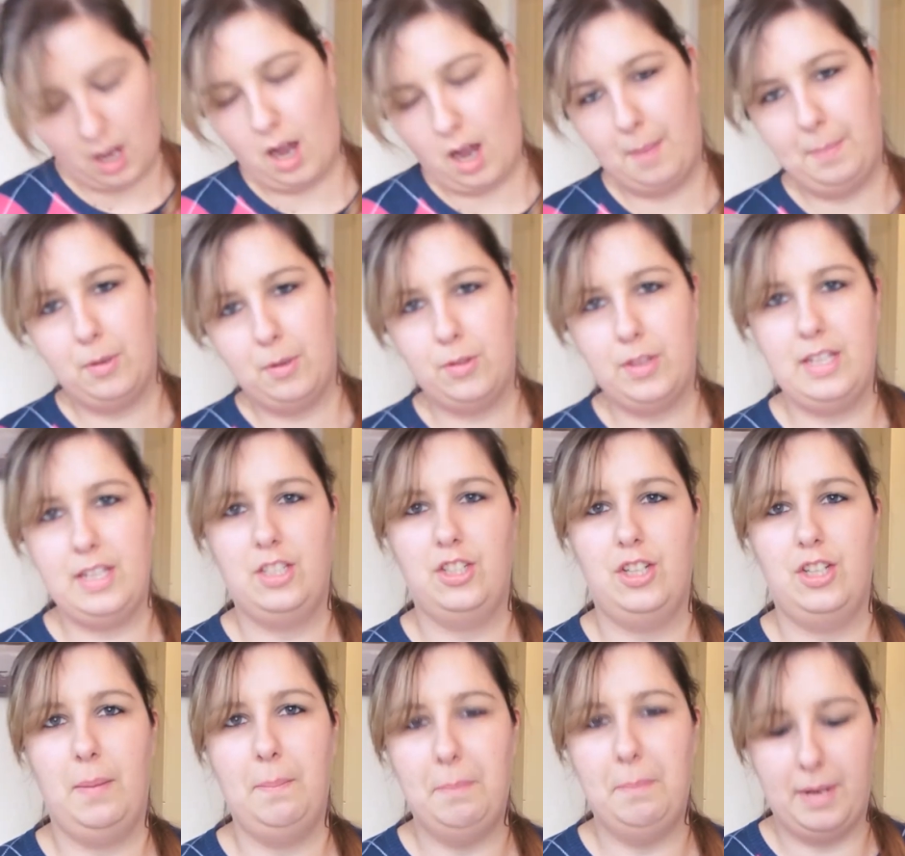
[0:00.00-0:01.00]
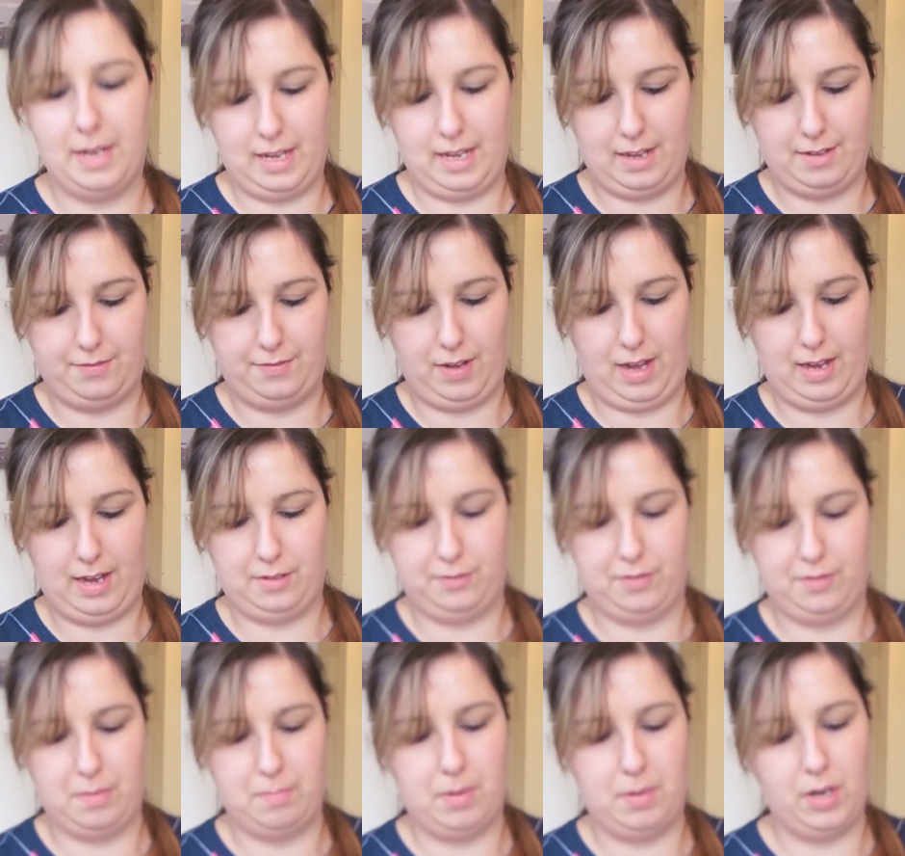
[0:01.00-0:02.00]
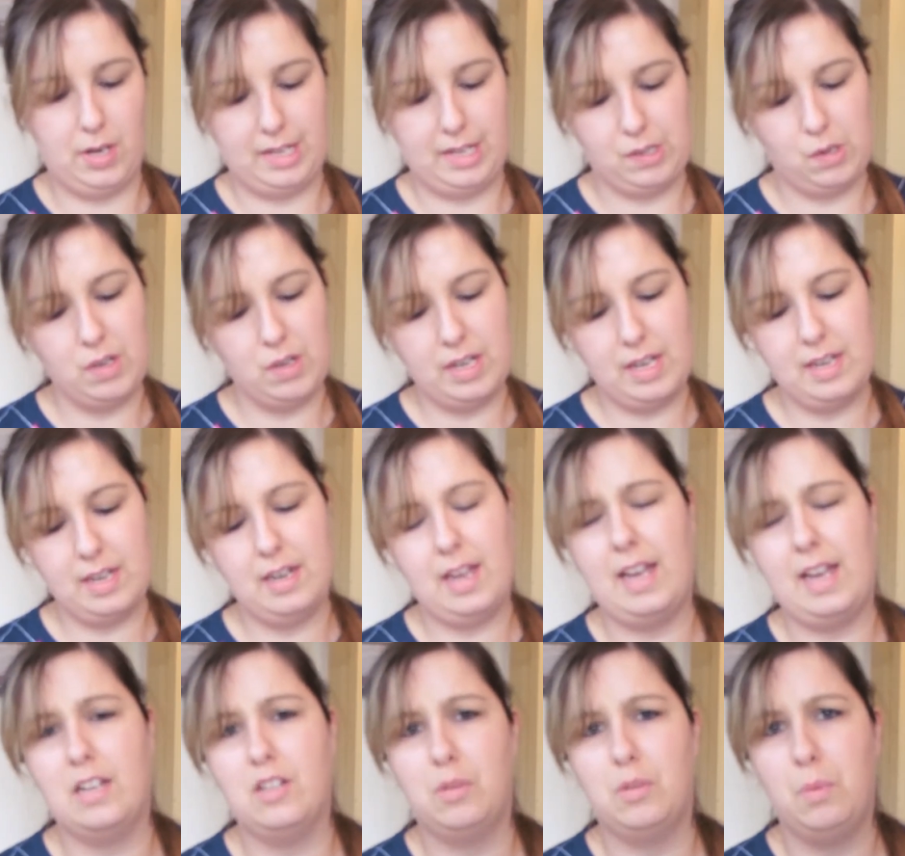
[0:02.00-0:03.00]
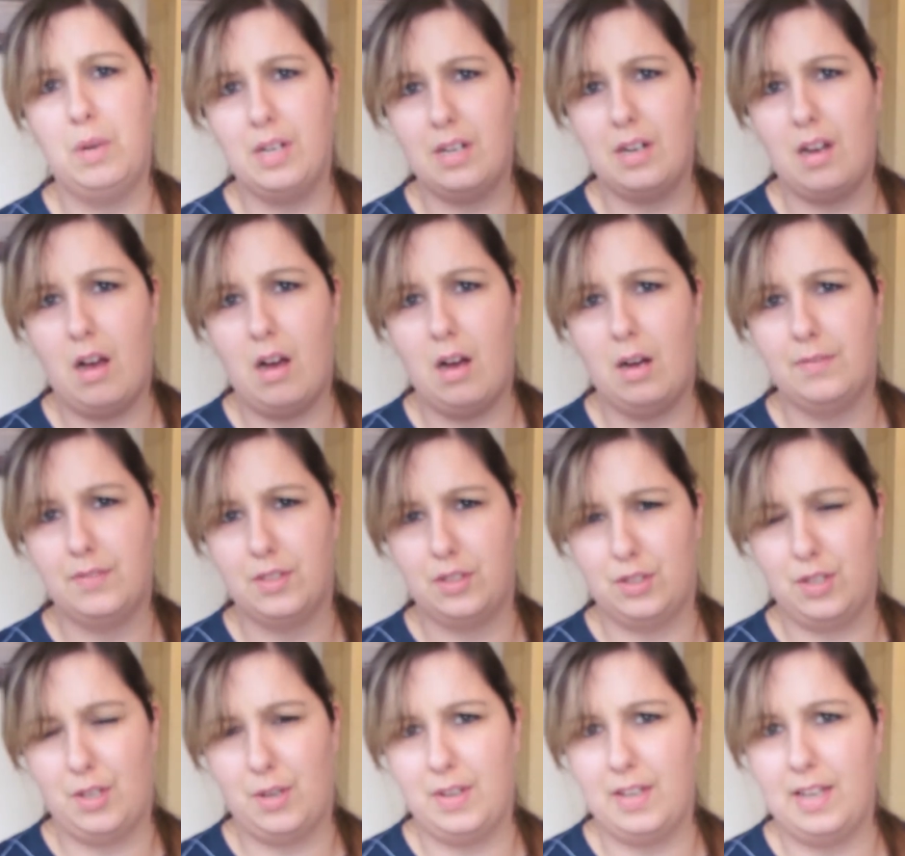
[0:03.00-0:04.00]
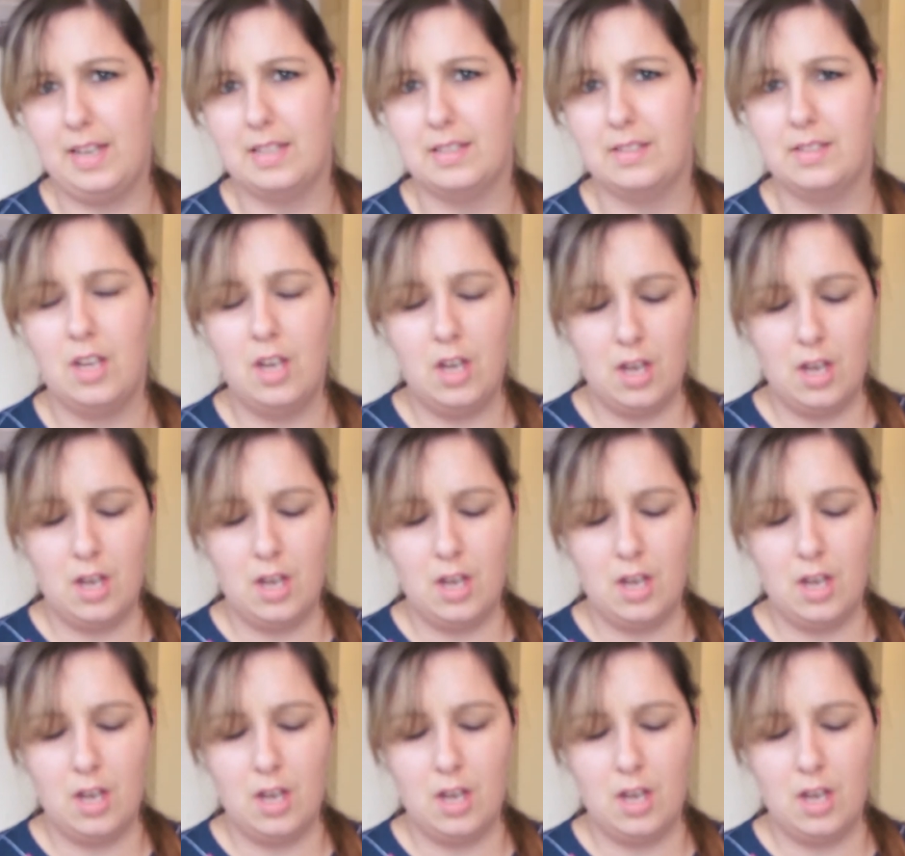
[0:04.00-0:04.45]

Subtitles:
I bought this jumper here for Alfie, but I got it in age 1.5 to 2 years,